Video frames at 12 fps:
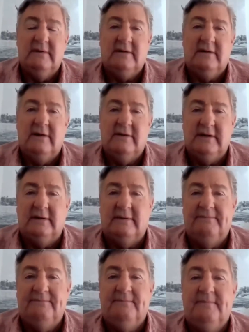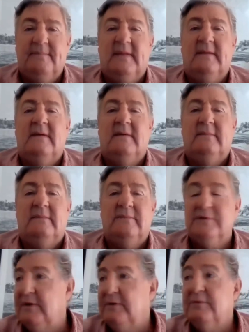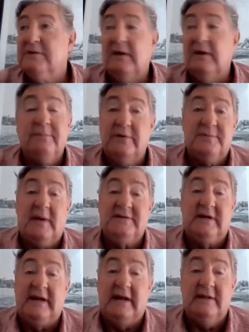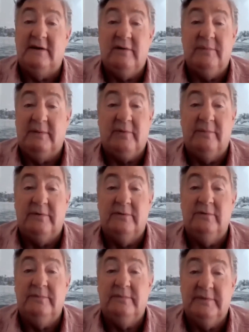hotel. It was a good space to land there, no big problem at all.